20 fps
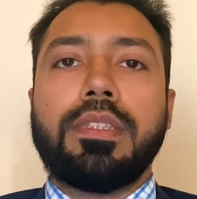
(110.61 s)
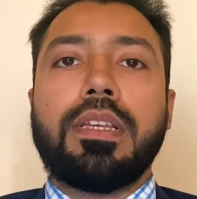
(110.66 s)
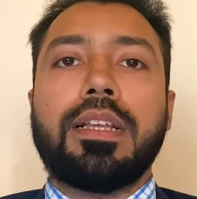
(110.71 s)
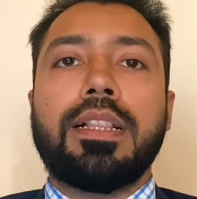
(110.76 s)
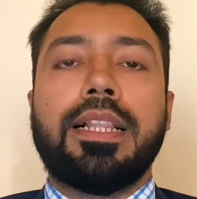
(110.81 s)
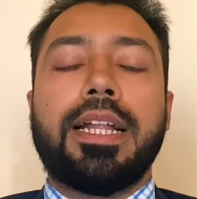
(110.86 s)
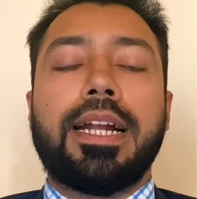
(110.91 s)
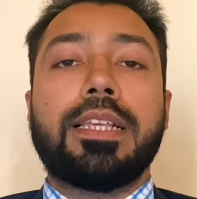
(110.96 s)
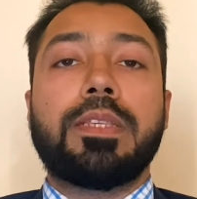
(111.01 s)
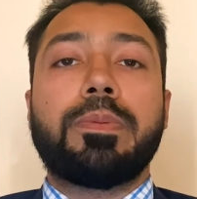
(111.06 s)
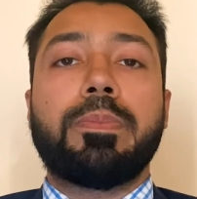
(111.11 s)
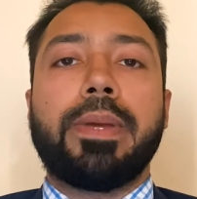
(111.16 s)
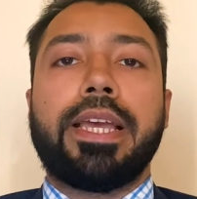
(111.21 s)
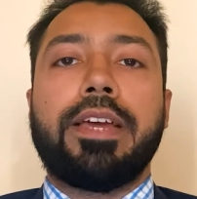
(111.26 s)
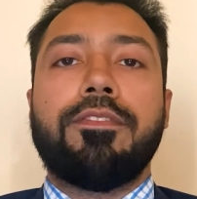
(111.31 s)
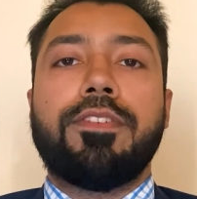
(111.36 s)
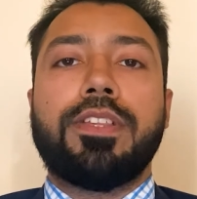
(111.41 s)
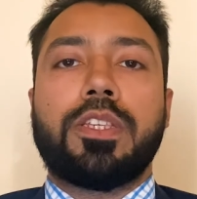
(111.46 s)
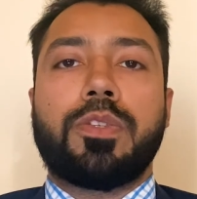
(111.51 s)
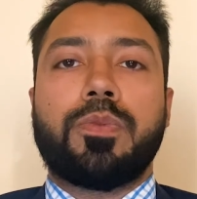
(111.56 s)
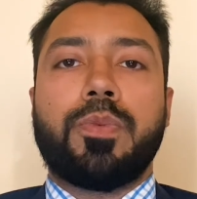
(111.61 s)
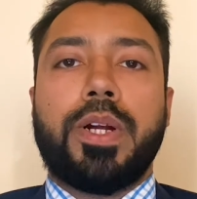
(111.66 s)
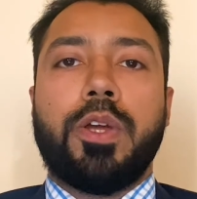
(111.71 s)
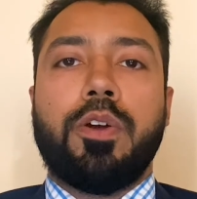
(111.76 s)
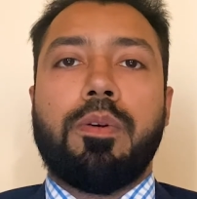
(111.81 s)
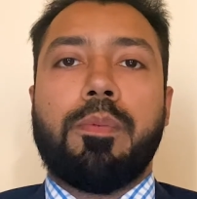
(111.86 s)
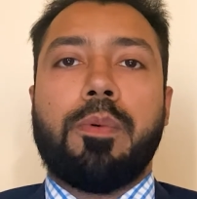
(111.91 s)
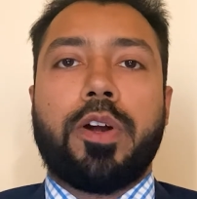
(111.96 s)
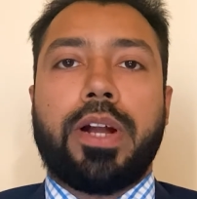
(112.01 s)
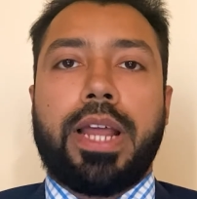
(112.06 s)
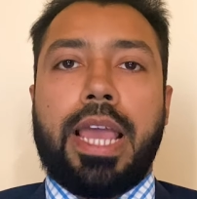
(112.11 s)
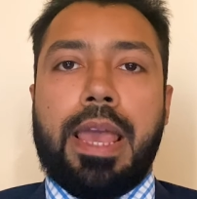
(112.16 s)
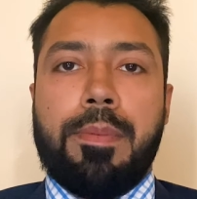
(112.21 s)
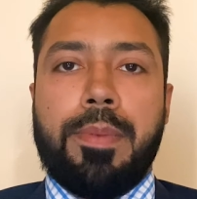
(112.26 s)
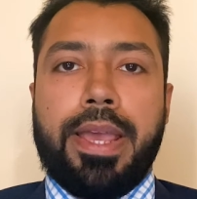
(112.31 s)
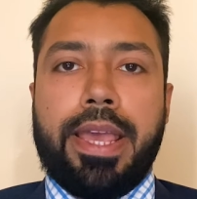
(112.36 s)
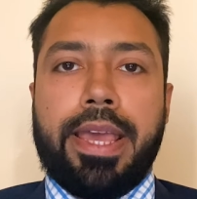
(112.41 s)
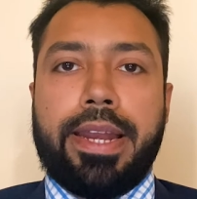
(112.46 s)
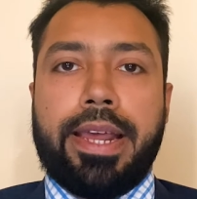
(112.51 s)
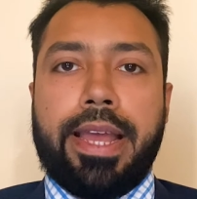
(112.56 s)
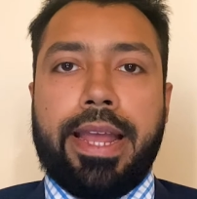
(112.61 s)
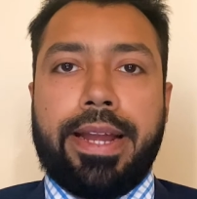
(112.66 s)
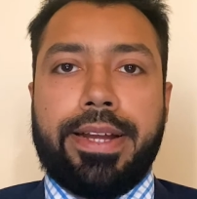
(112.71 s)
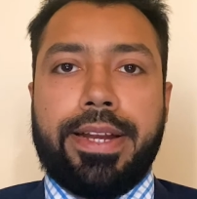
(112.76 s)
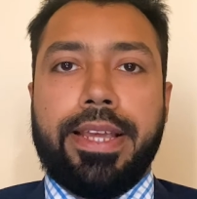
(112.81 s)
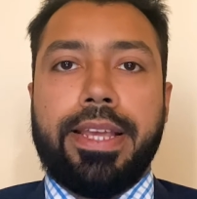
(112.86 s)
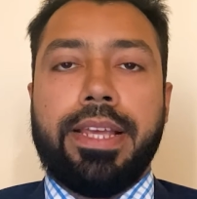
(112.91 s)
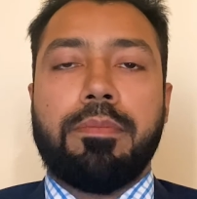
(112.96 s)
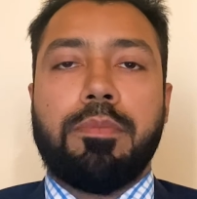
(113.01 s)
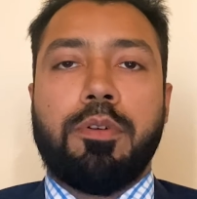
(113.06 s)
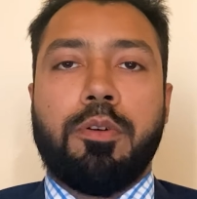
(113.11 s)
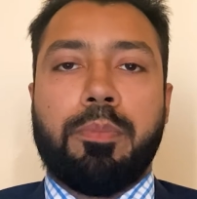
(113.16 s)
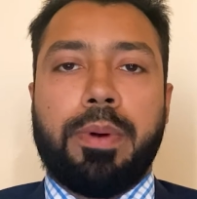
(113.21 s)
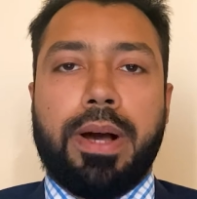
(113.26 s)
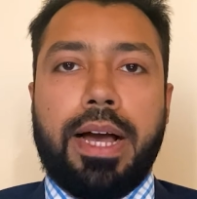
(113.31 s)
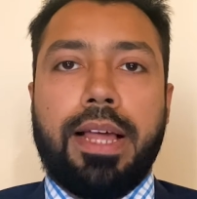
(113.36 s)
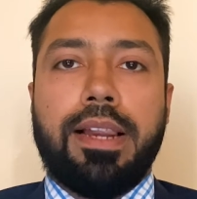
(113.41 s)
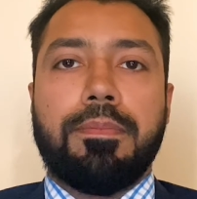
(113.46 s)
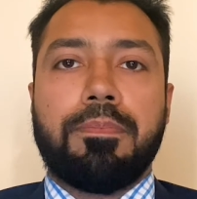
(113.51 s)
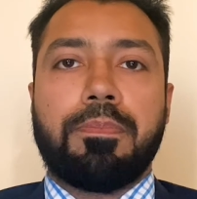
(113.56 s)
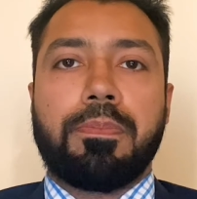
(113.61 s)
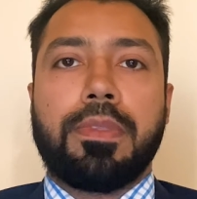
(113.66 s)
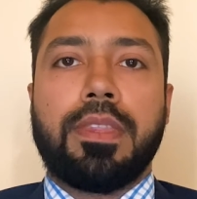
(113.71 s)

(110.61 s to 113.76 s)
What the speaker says: Let us begin with this video about MANIT Bhopal.